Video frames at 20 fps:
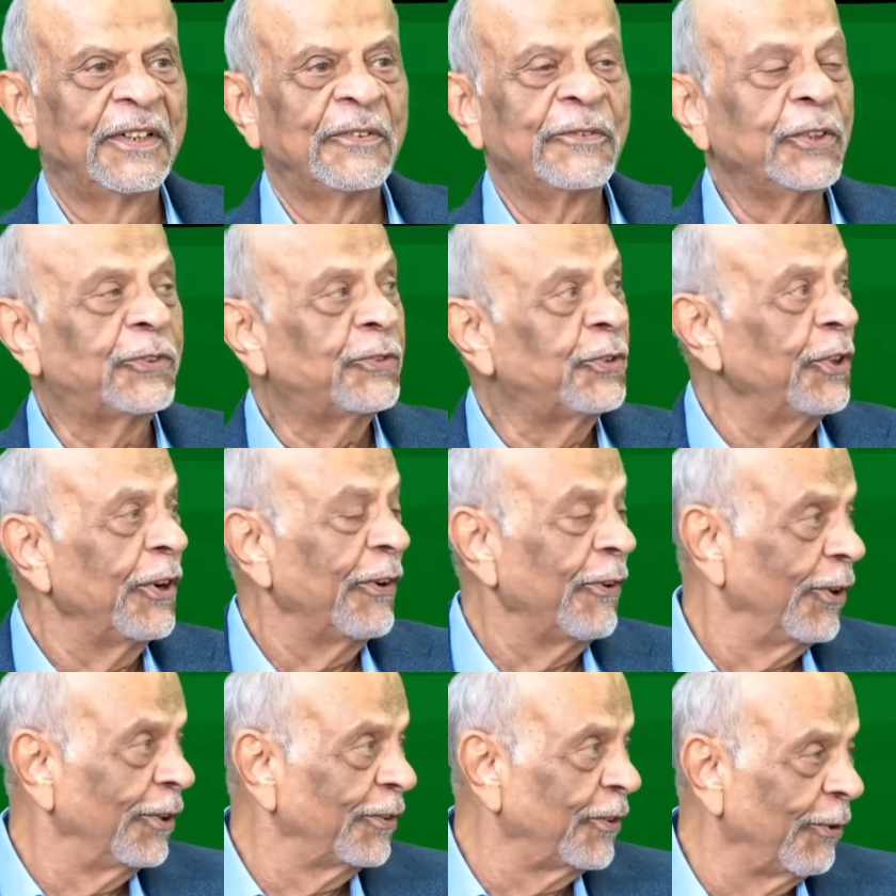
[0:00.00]
We threw
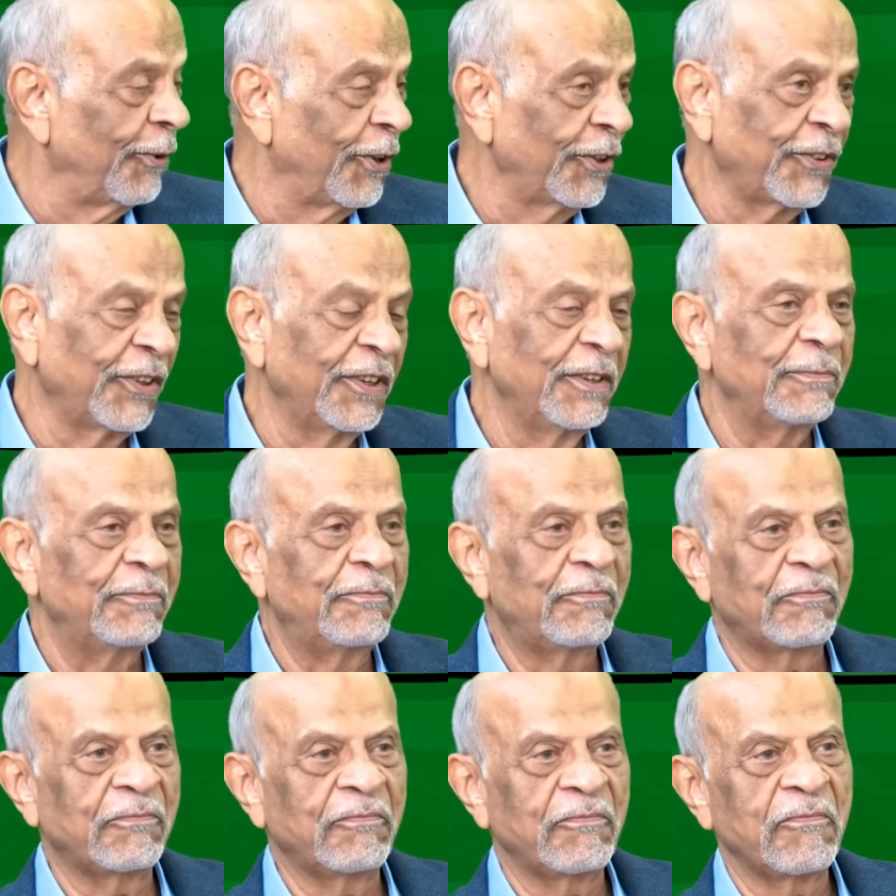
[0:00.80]
out all the water.
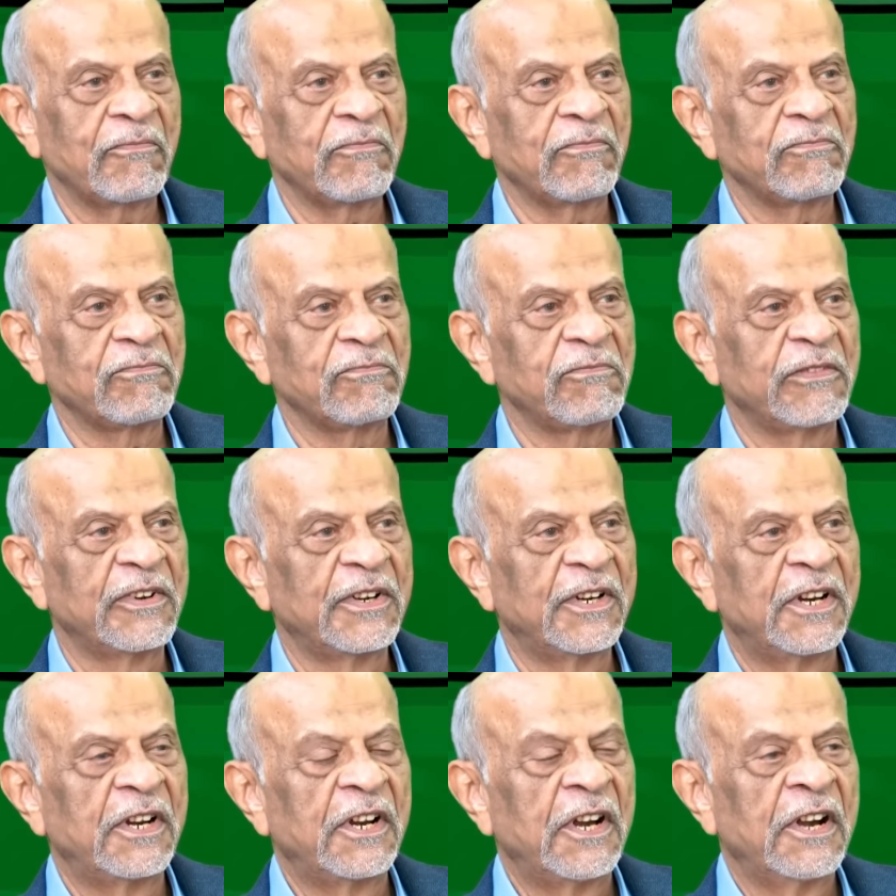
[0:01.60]

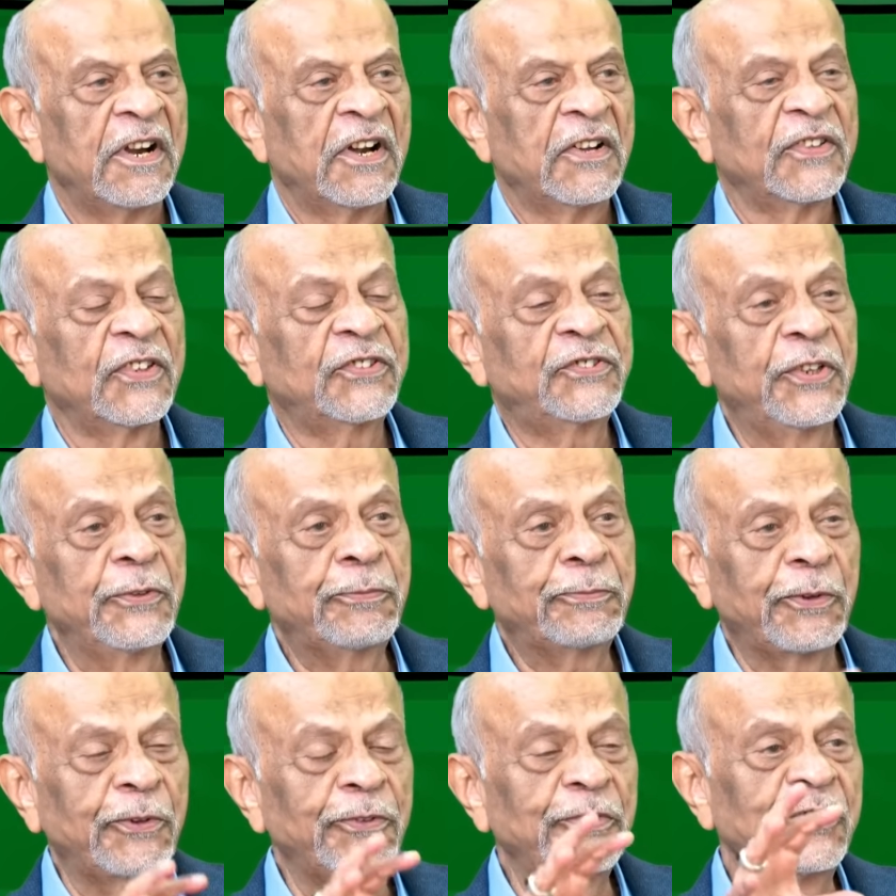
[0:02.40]
The
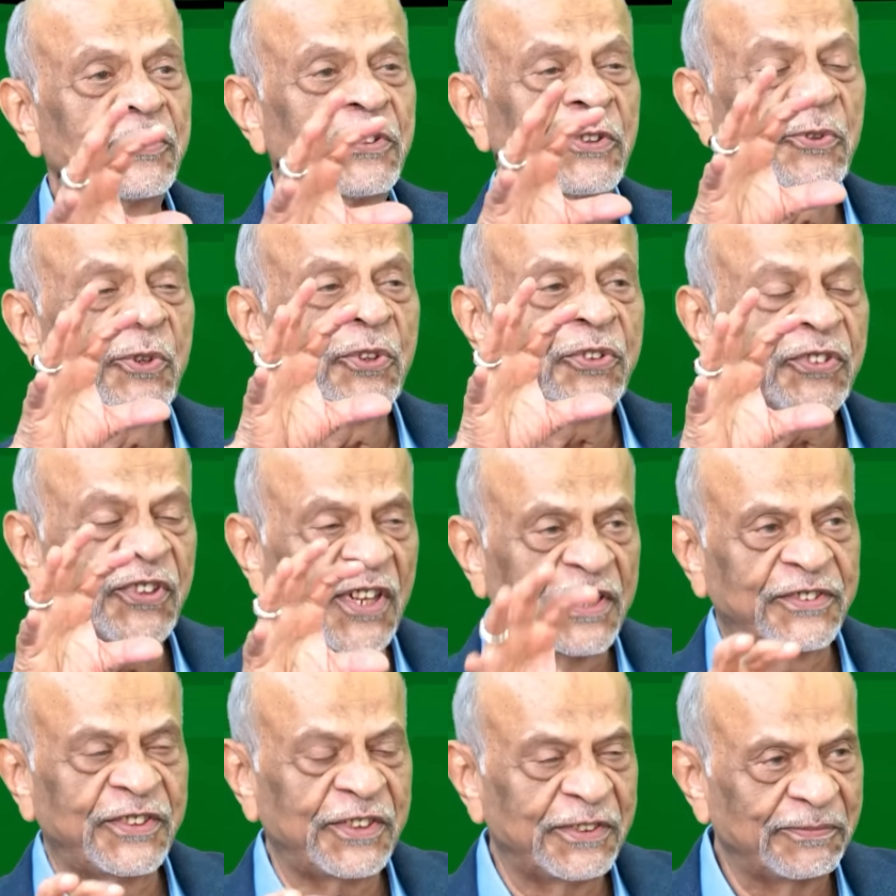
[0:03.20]
ship's position was
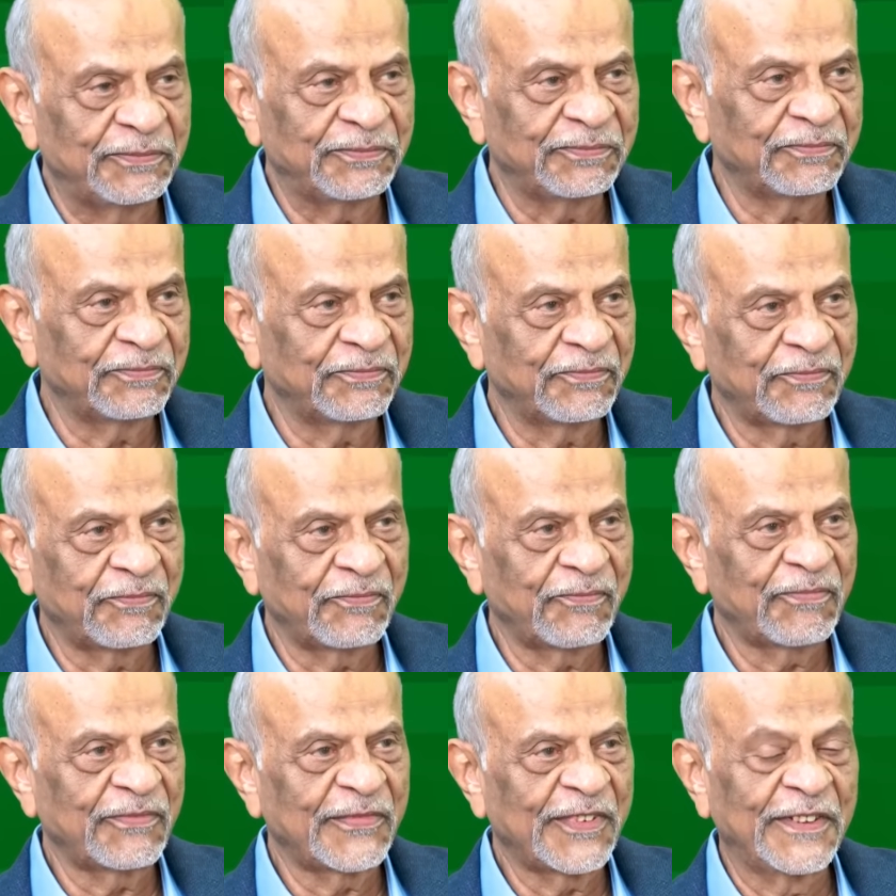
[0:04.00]
such
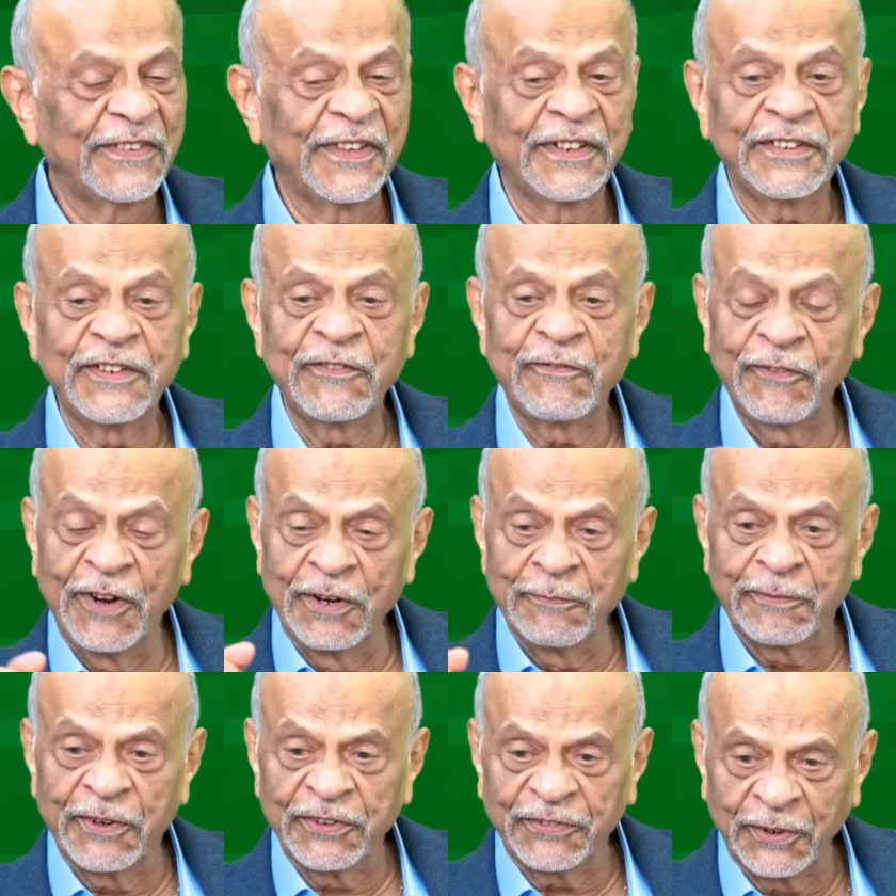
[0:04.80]
that if
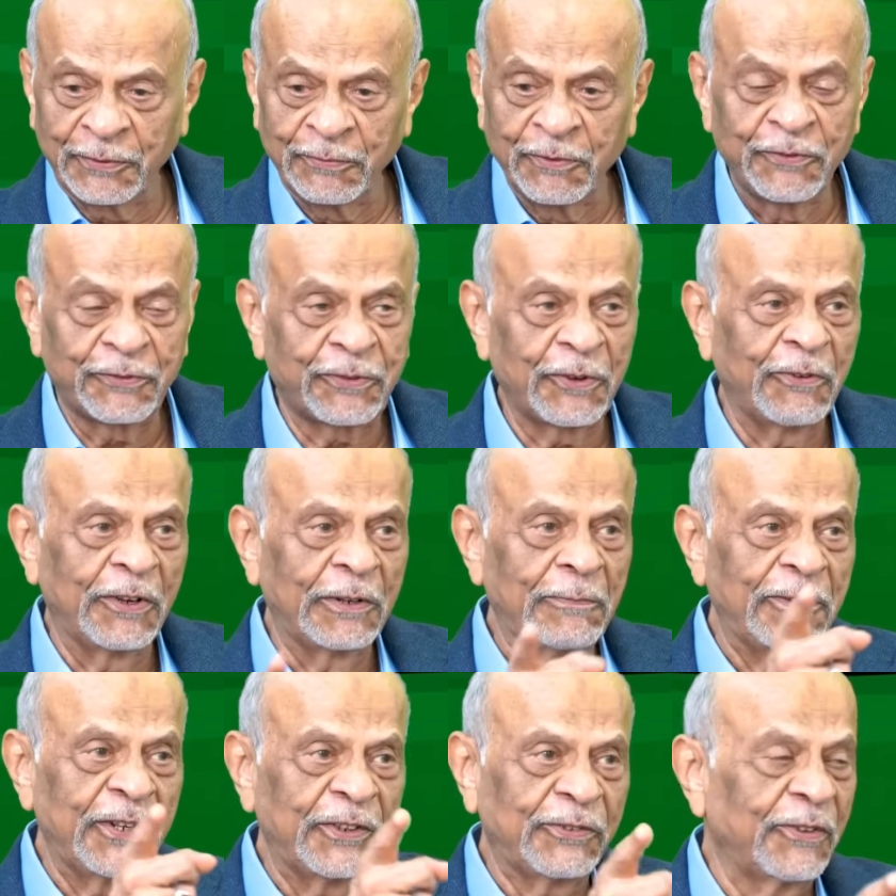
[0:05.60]
one person moved from
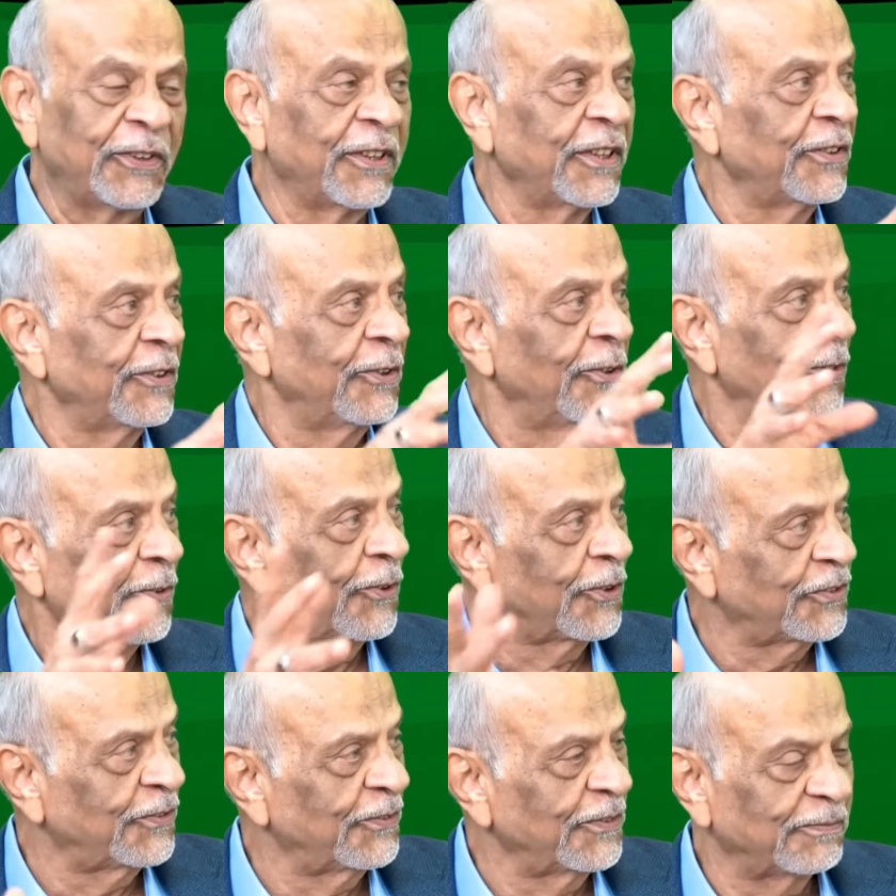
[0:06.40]
one place to another, the whole
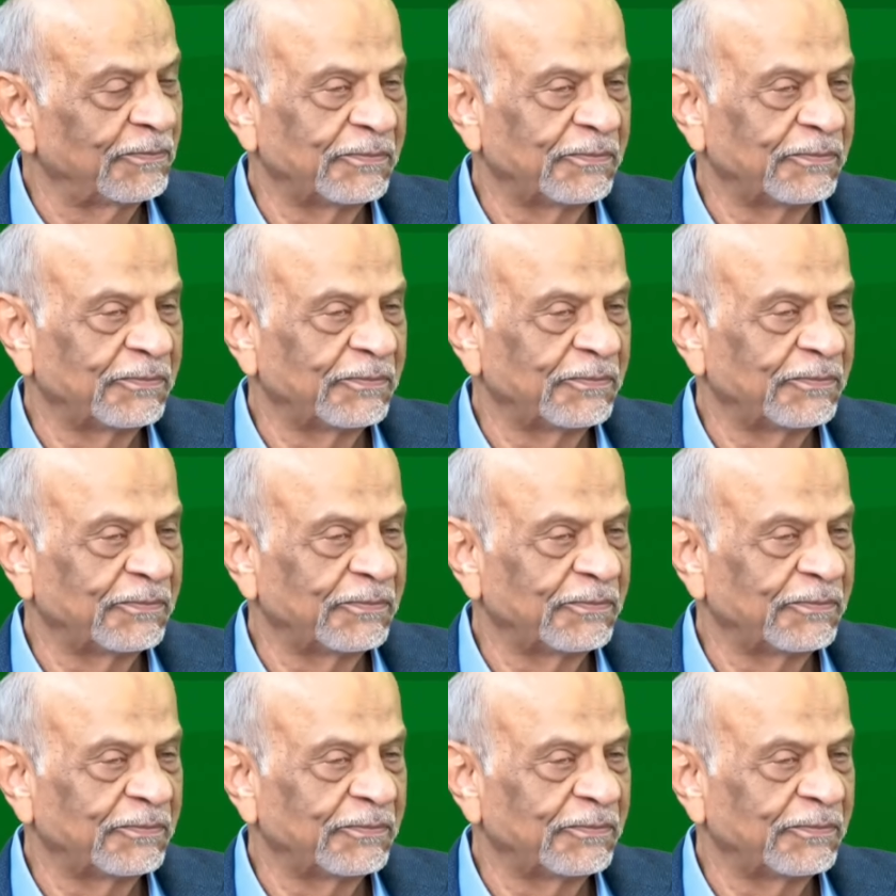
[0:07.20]
rocked.